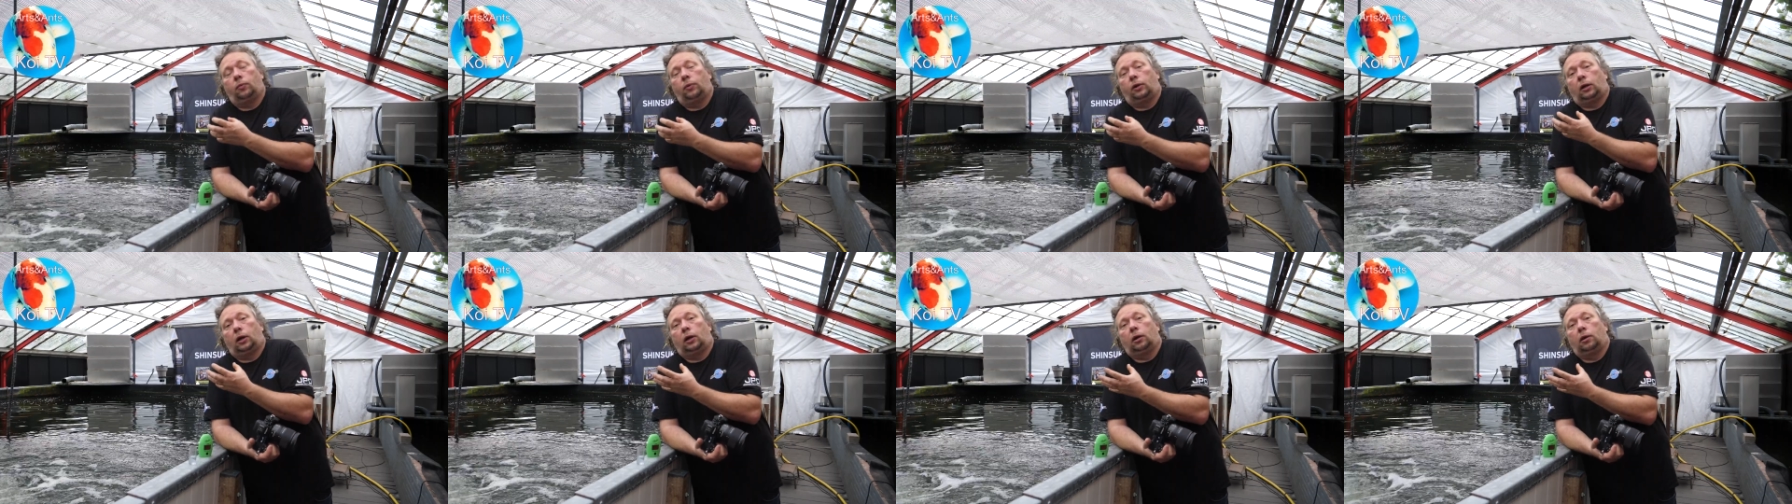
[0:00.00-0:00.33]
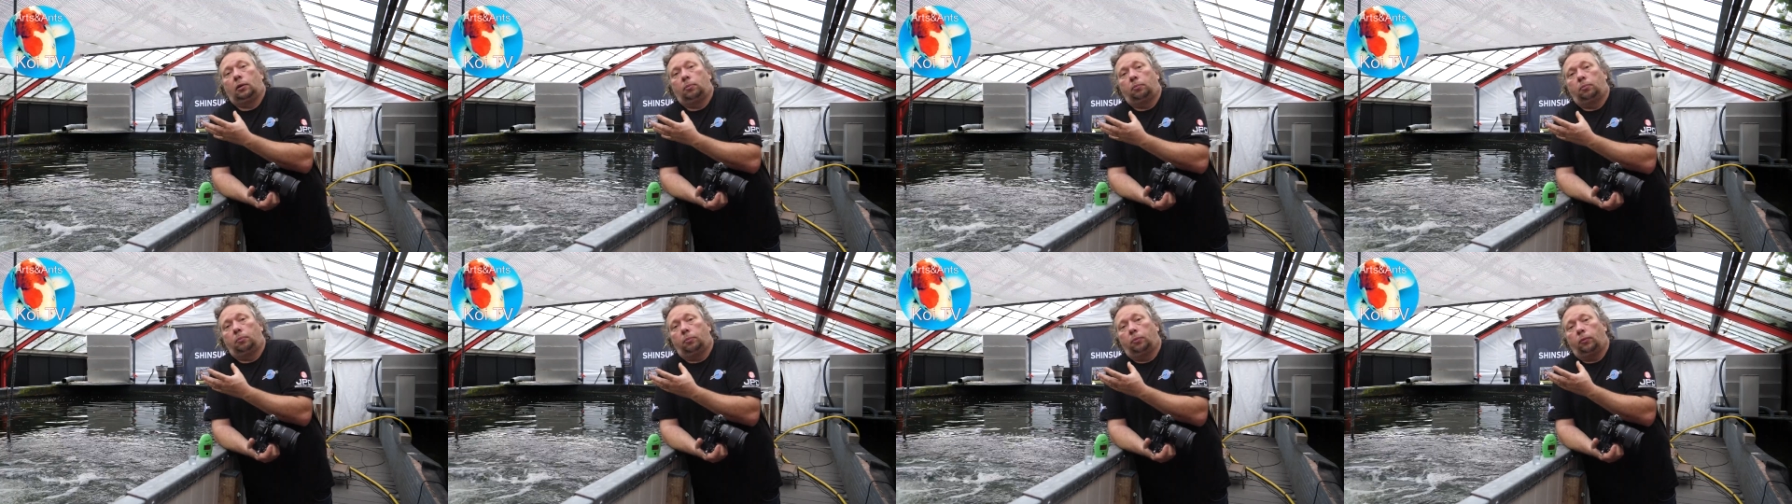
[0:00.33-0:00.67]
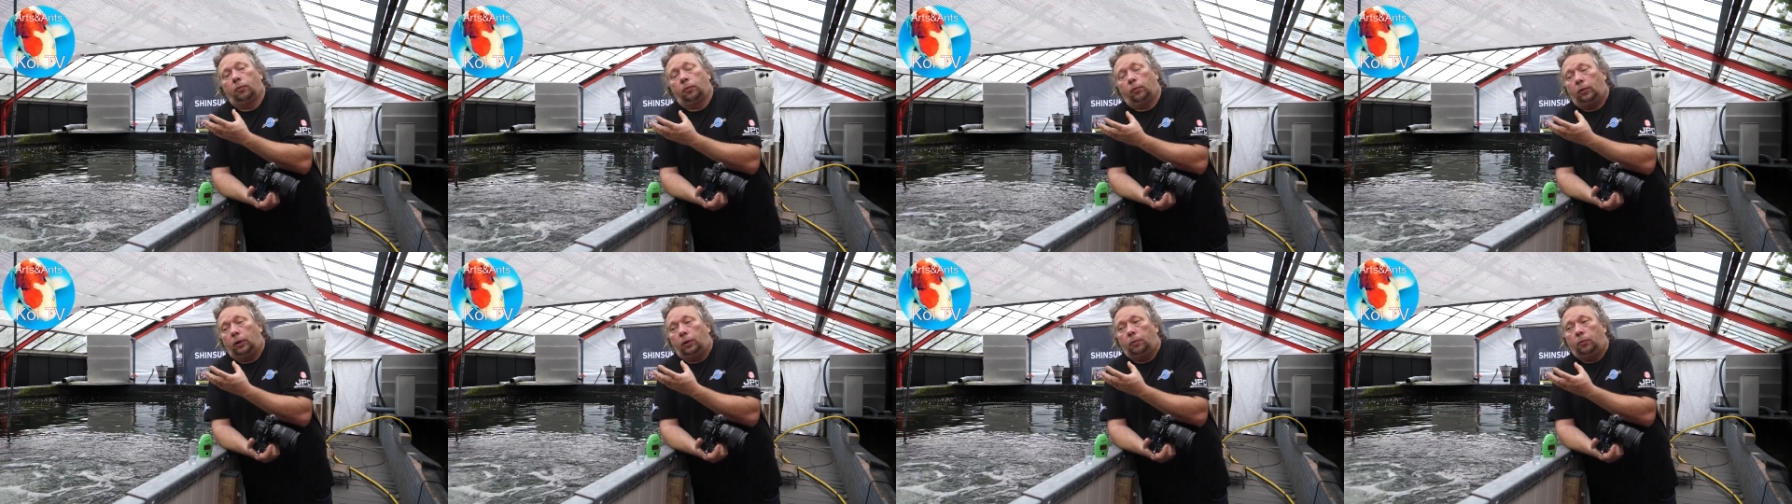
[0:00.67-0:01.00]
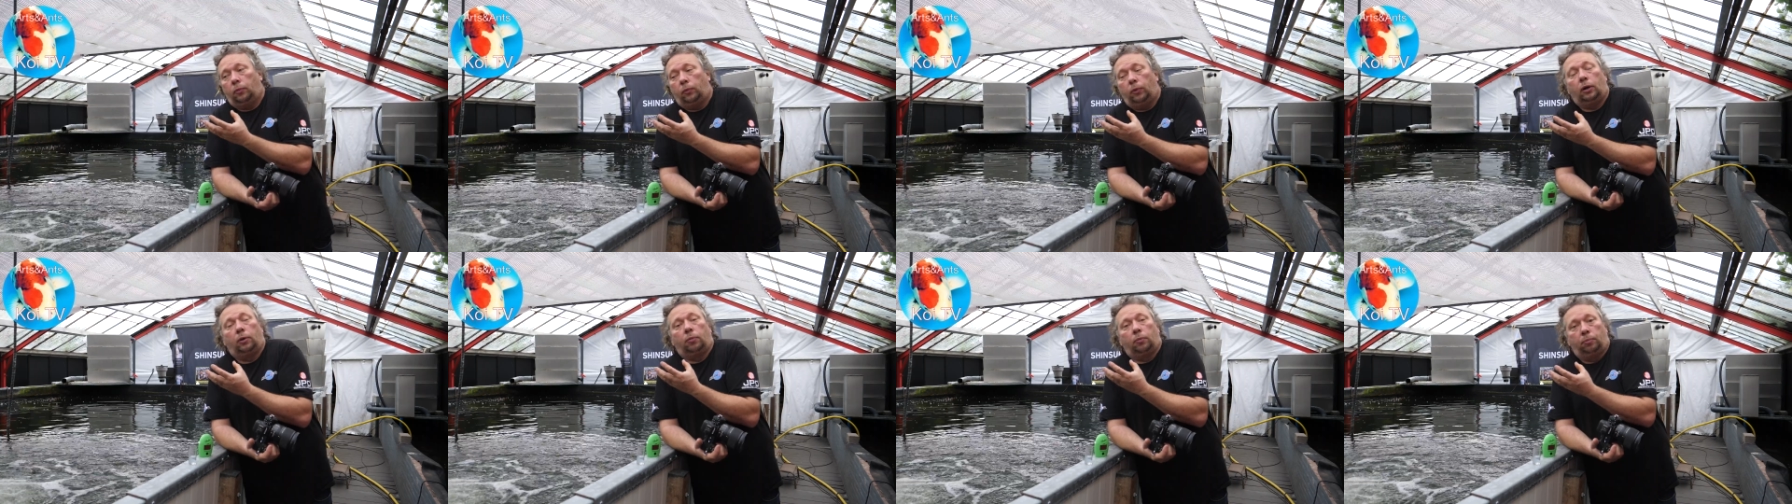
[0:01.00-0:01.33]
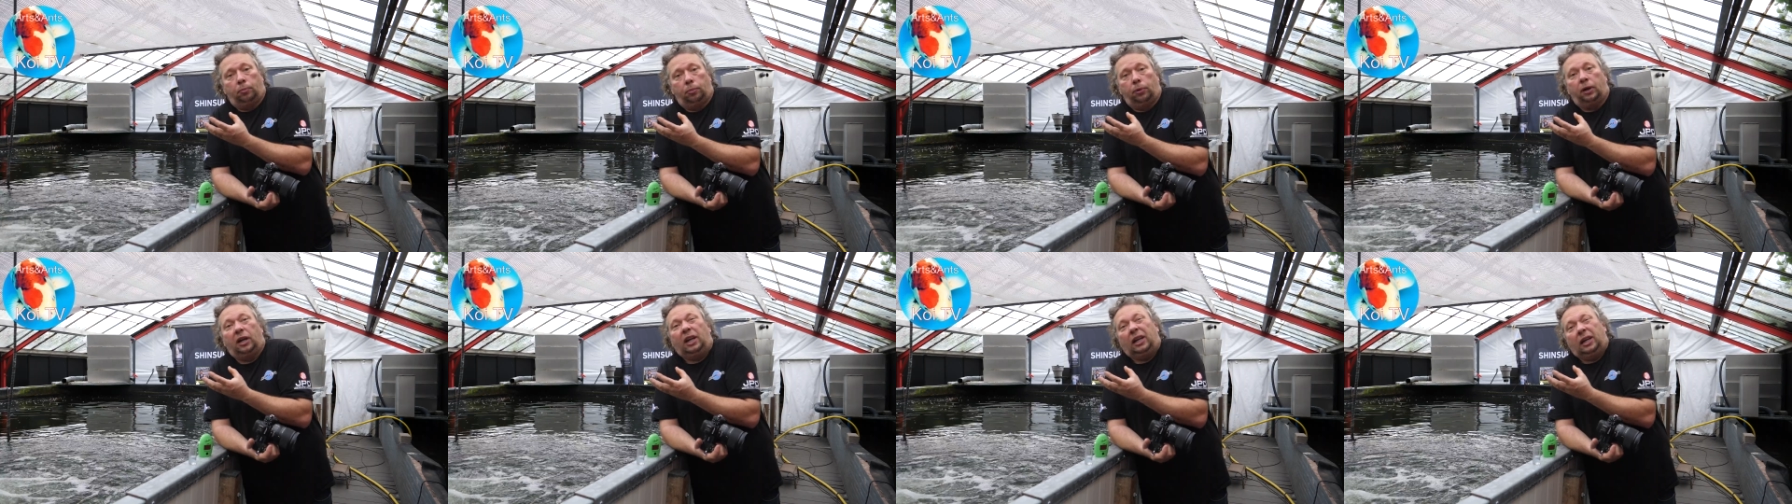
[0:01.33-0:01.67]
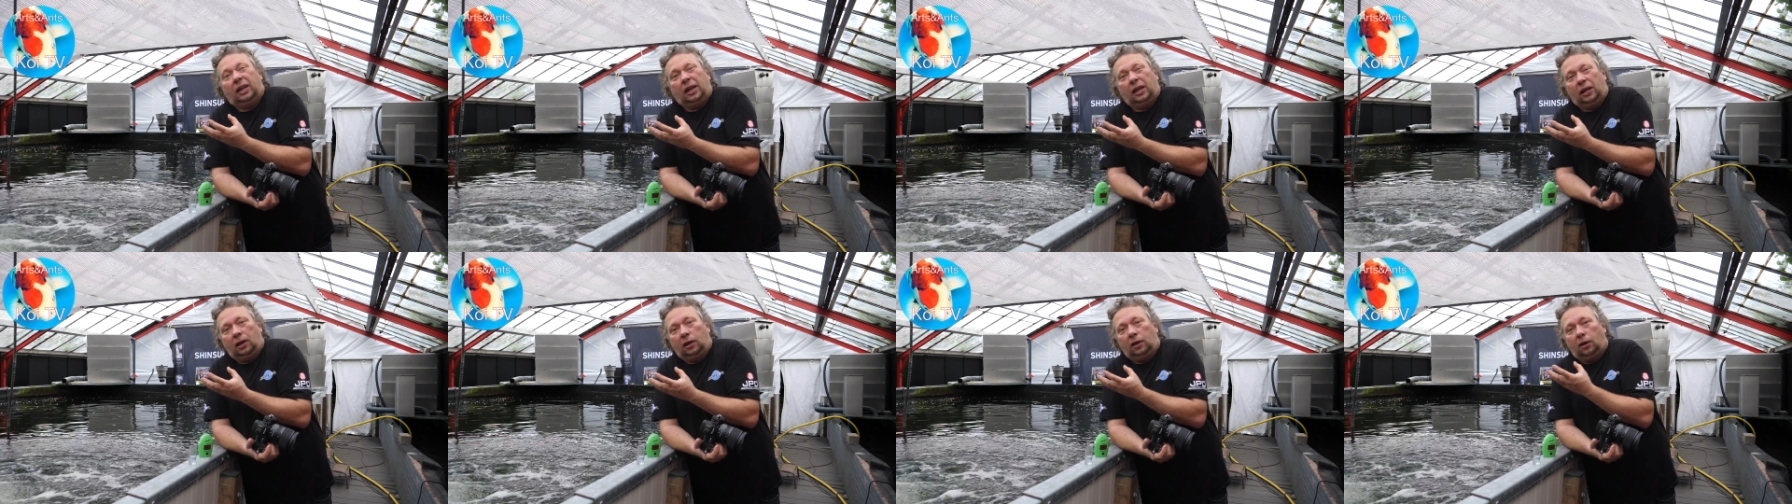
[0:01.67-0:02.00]
we can we we are
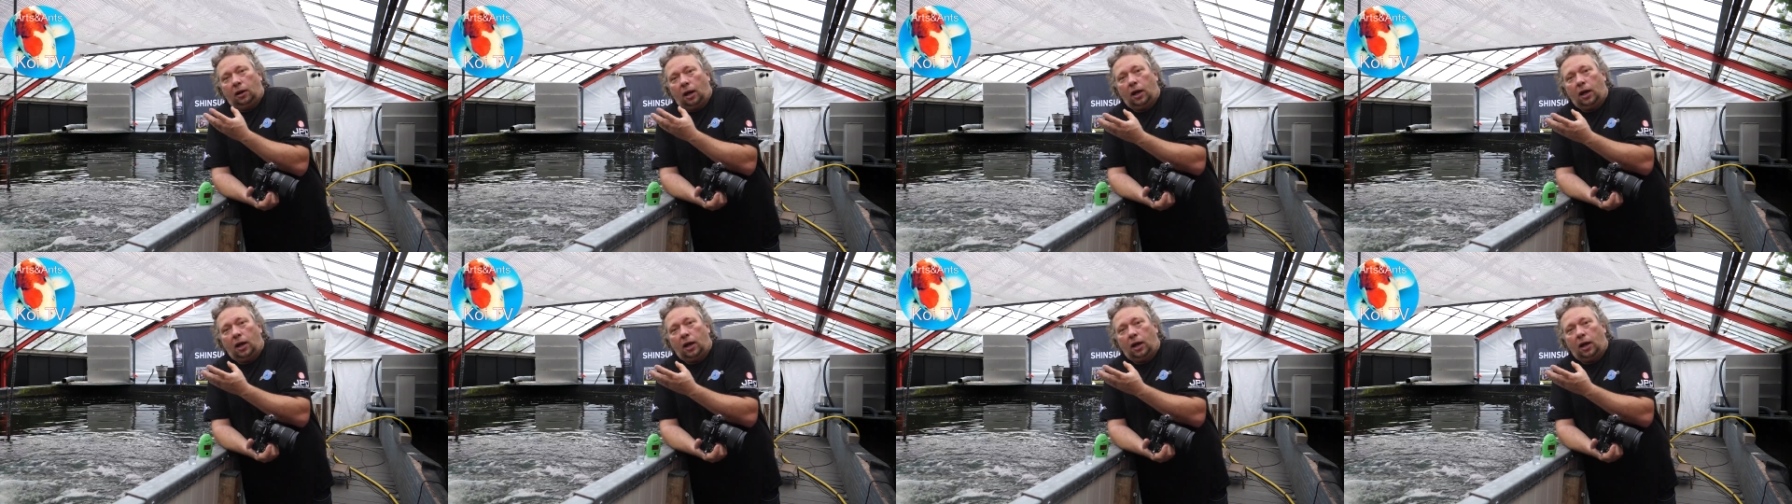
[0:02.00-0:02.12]
breeding